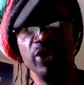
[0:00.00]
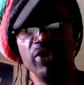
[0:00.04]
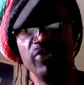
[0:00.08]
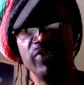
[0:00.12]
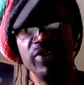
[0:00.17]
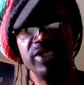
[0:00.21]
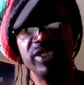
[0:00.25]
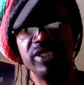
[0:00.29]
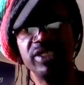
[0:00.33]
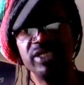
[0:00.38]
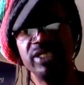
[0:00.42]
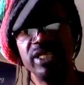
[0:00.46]

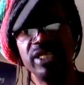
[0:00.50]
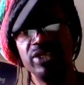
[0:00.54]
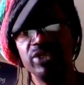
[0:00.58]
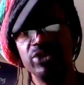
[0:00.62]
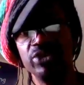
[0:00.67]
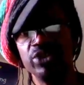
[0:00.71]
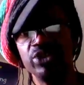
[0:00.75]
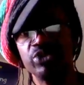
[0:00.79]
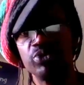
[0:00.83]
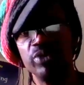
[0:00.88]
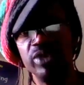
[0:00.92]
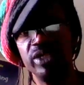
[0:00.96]
university said the
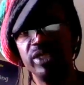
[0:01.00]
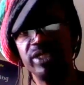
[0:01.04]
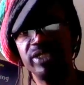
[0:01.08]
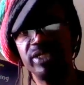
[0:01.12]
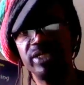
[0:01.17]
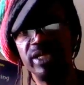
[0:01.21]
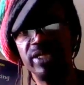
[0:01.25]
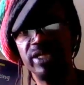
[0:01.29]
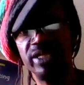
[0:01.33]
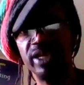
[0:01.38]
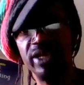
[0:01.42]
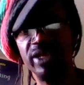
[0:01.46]
news release
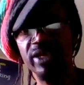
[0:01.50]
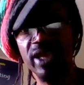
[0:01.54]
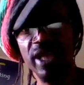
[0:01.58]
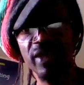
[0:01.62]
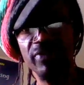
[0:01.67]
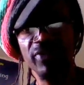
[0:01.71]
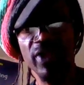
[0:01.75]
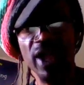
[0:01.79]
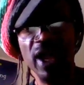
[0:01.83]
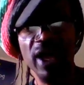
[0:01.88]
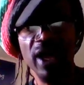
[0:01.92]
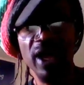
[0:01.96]
that they
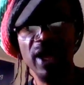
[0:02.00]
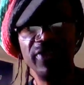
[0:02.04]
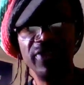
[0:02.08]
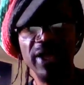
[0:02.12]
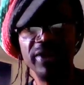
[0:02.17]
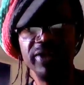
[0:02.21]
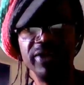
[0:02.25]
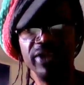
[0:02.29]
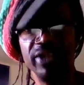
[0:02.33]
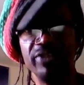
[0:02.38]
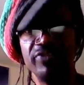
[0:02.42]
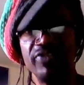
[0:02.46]
had
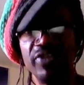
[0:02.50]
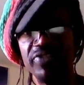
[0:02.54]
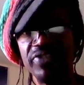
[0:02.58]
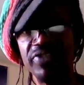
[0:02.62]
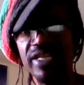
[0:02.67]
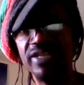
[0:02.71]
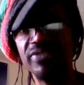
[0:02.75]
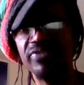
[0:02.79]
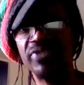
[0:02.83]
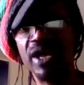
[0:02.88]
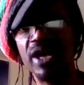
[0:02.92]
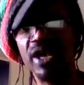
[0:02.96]
that nearly
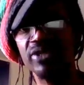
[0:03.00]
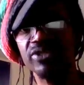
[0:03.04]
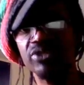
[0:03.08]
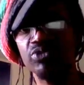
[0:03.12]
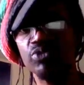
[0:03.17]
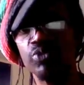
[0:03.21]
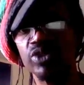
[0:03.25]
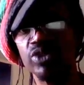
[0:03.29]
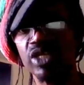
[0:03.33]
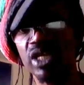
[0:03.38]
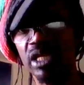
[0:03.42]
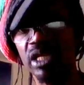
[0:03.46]

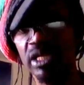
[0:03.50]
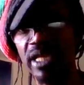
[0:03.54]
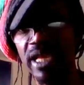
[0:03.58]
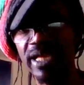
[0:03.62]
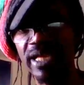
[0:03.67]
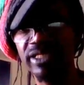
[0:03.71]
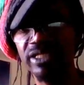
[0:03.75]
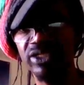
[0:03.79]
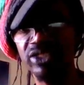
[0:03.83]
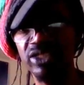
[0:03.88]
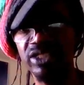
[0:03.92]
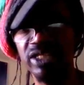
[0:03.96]
$15,000 was
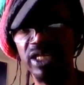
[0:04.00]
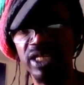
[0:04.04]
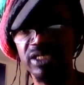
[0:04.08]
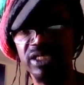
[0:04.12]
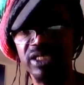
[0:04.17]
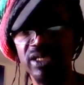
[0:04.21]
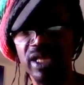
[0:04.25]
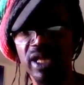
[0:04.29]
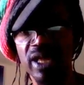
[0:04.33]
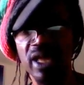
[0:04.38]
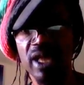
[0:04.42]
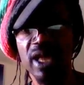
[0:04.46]
collected just